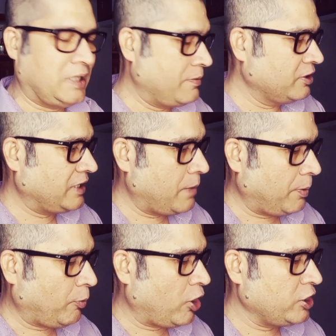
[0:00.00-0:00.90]
That means their
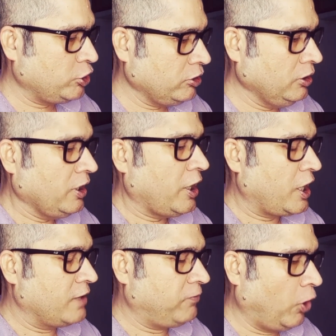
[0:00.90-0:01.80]
preparation
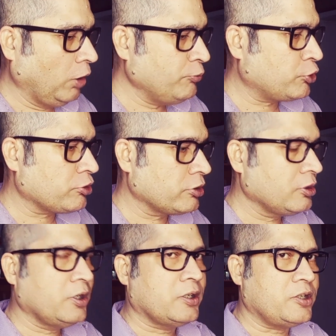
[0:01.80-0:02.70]
involves
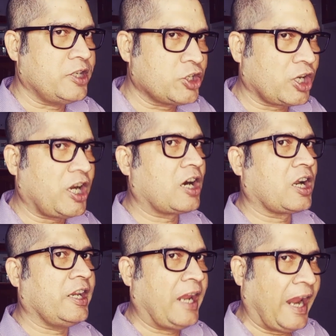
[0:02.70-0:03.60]

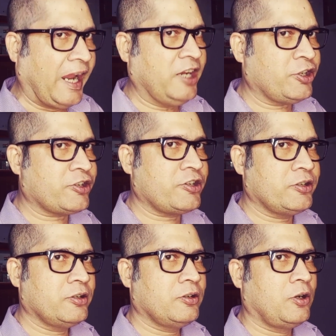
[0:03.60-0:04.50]
disorderly haste
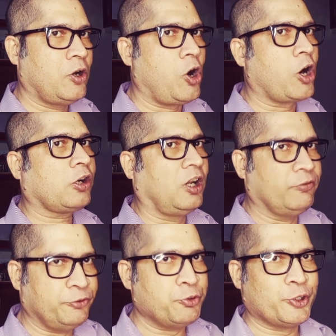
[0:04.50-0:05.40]
or
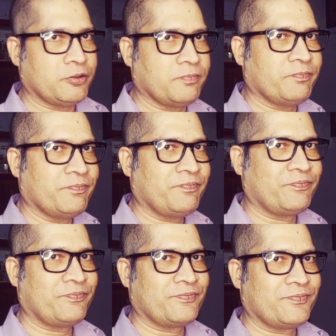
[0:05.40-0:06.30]
confusion.
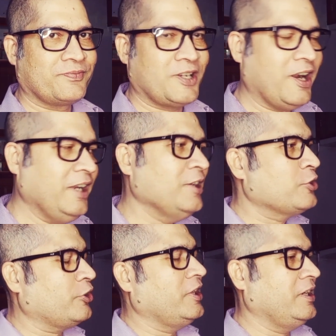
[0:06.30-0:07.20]
All right.
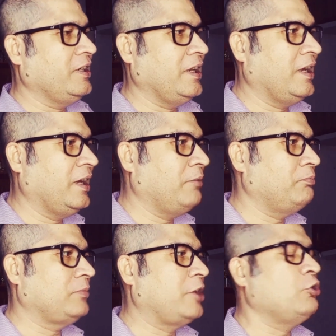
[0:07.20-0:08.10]
So,
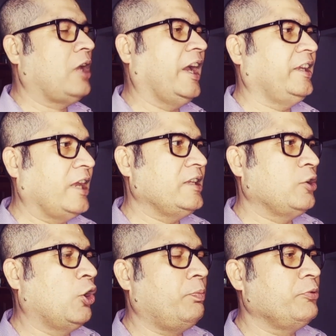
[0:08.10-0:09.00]
I
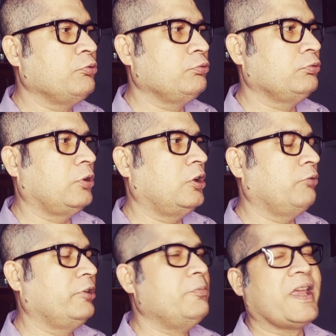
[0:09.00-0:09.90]
hope you
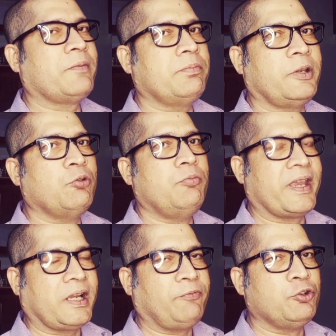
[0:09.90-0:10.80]
will
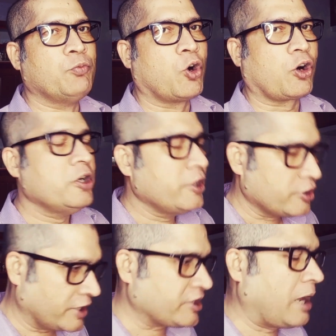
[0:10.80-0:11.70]
make a few more
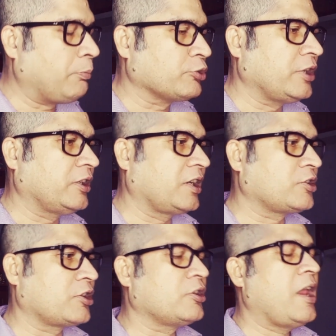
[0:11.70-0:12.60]
example
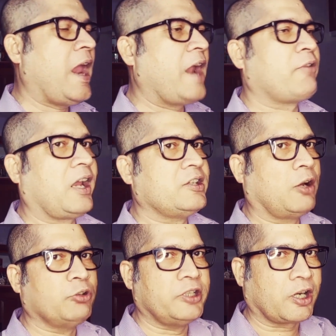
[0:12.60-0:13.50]
sentences and write
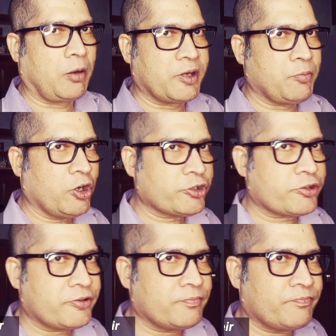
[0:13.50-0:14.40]
down in the comment
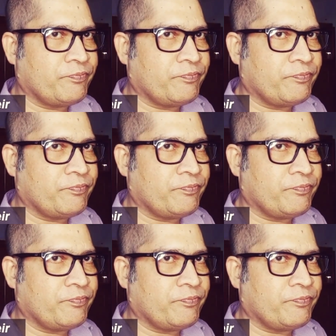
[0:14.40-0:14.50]
box.